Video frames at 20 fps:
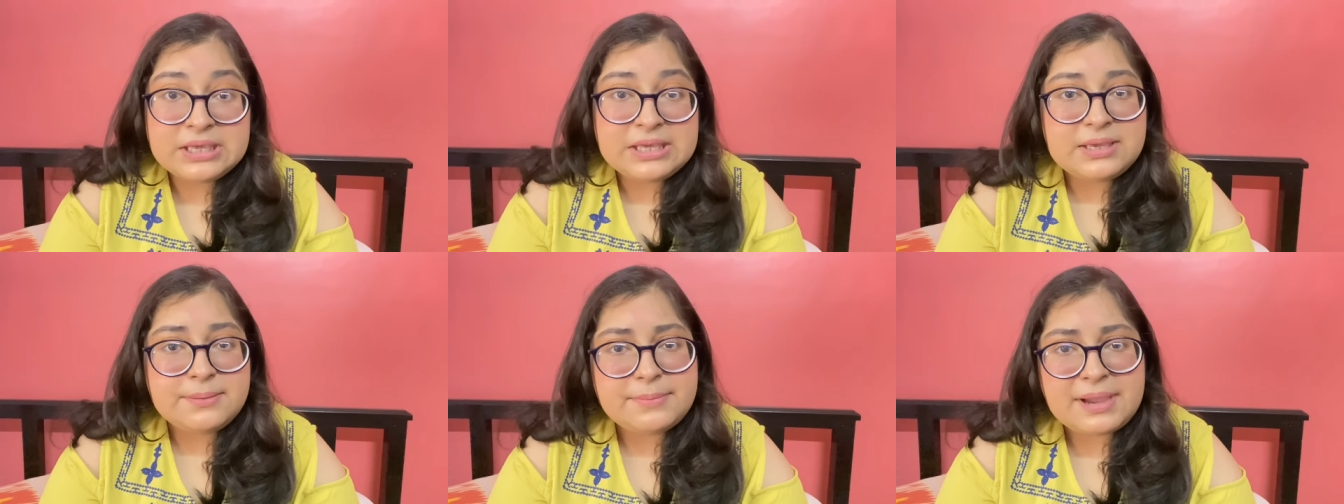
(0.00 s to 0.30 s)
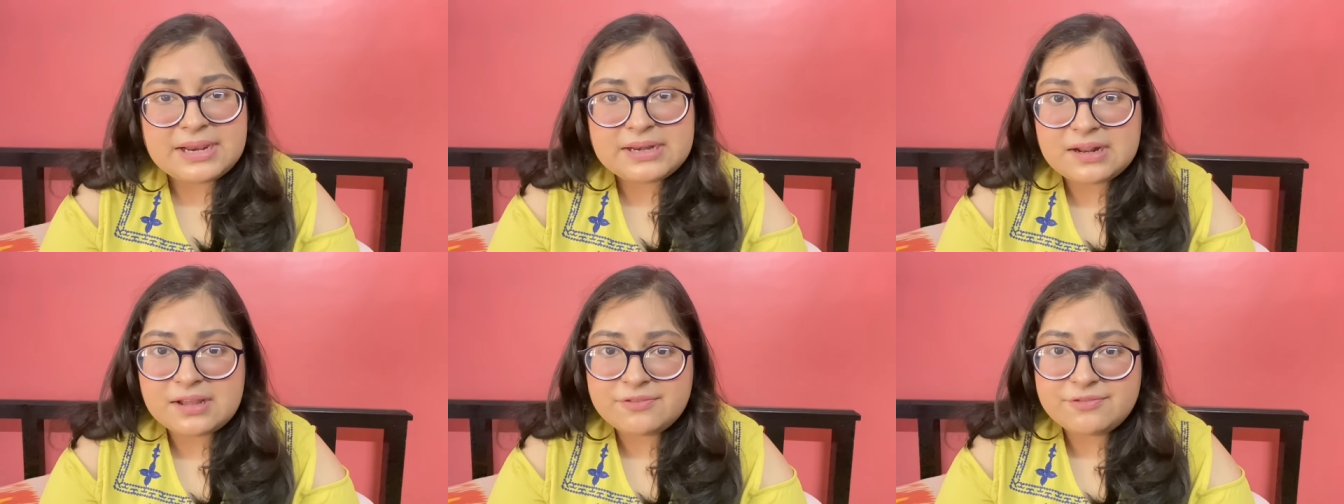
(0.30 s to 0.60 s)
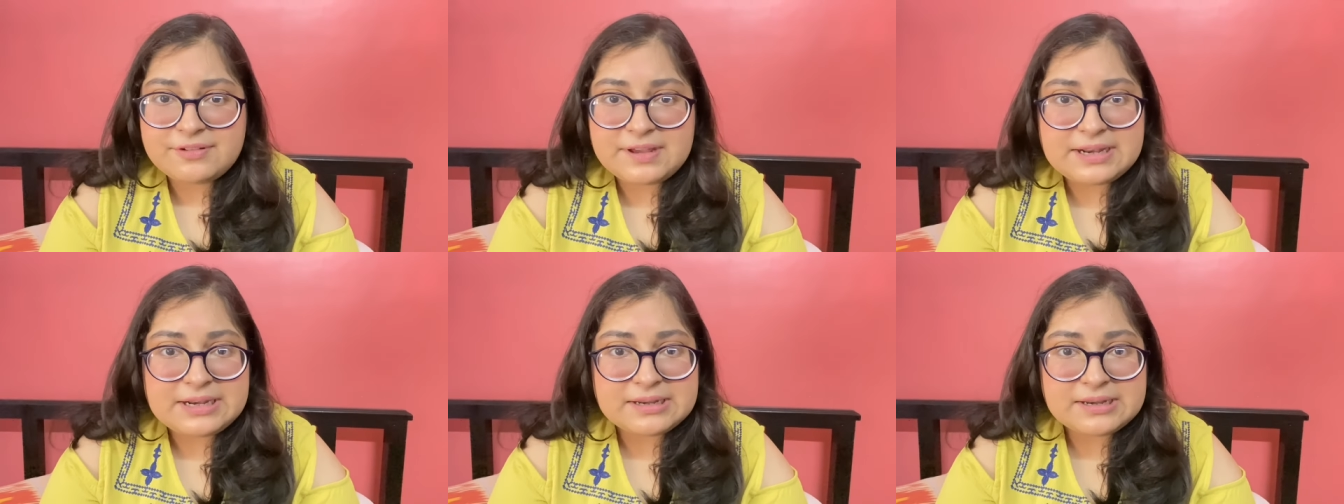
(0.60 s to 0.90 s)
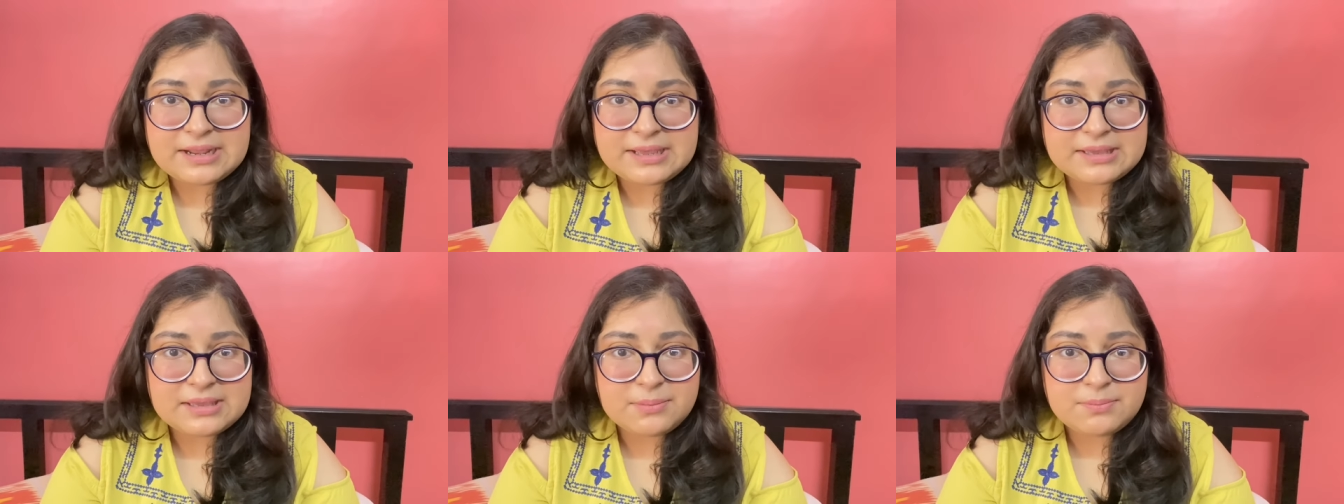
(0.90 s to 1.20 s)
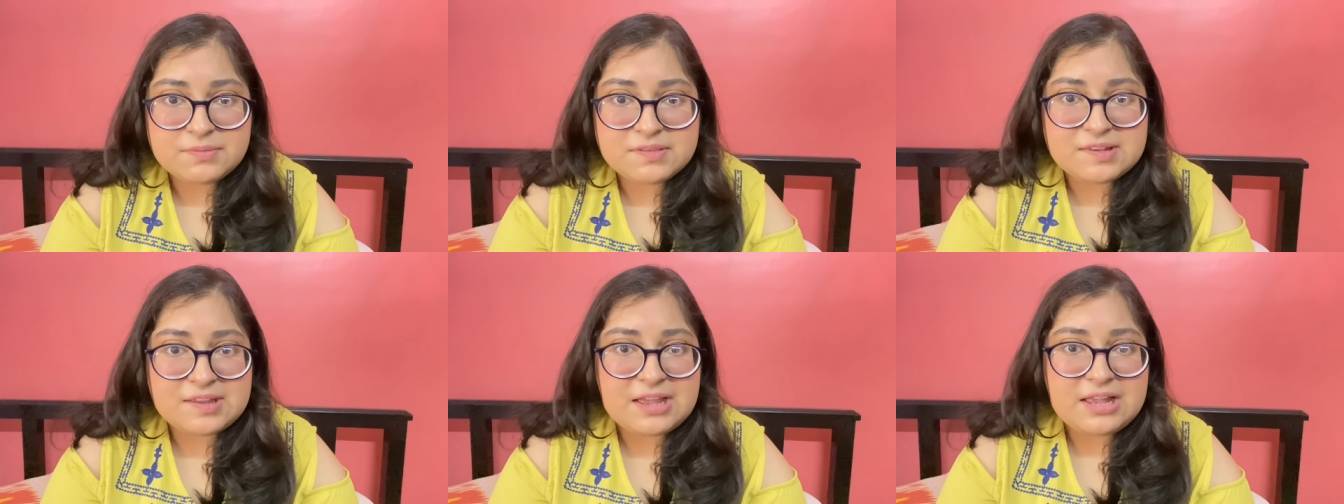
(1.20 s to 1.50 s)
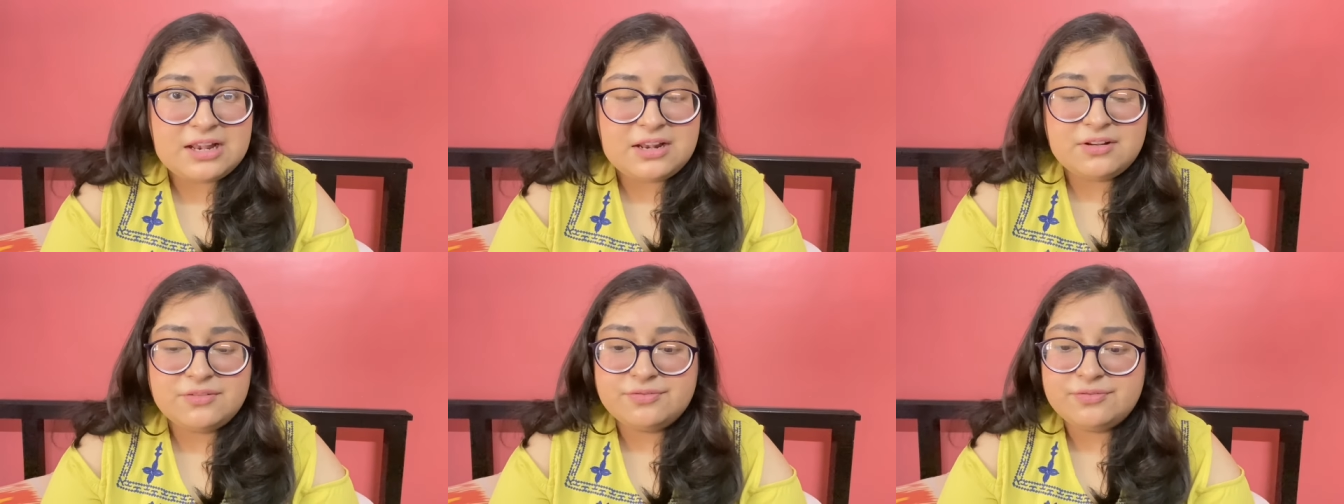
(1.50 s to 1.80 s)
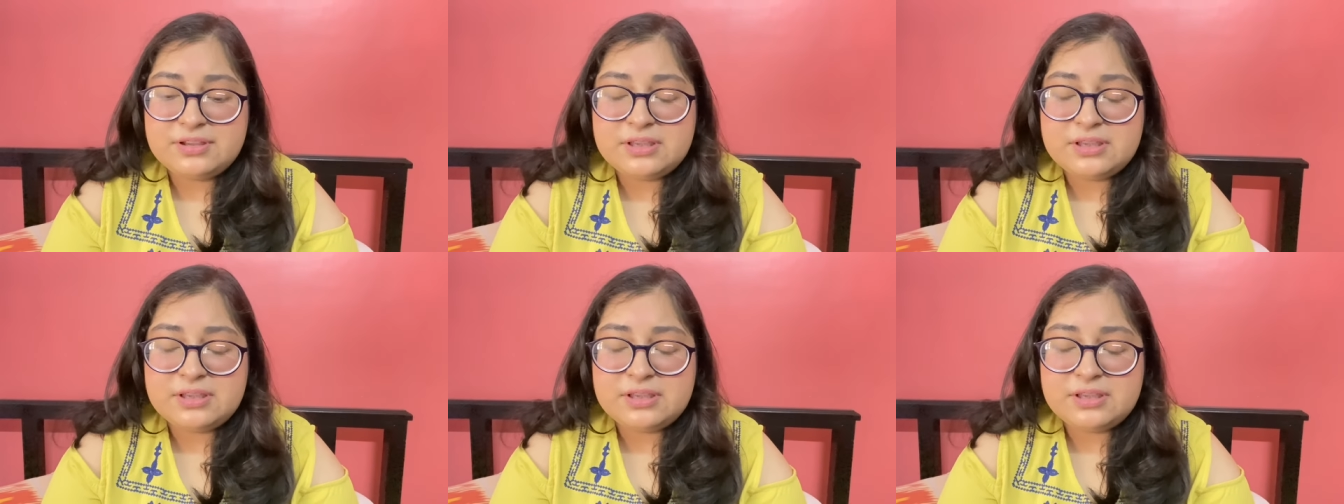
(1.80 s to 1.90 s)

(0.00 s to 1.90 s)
He might have felt like himself.